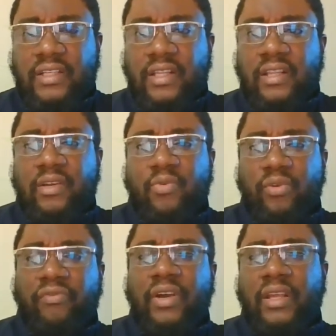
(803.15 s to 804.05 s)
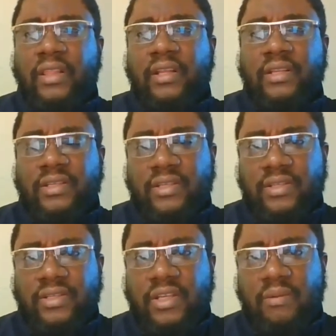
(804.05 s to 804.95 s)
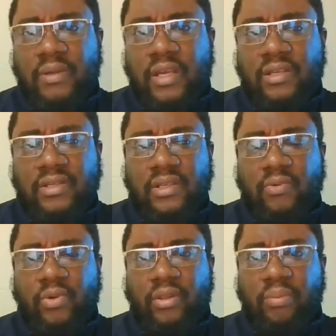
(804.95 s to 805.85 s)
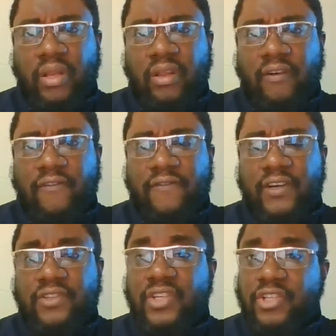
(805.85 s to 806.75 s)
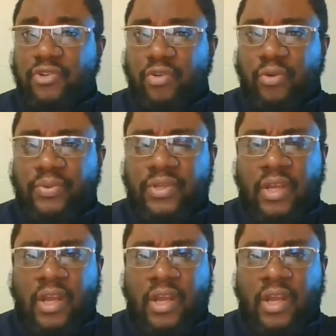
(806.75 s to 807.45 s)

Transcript: and then we find that this is the same case with many of such groups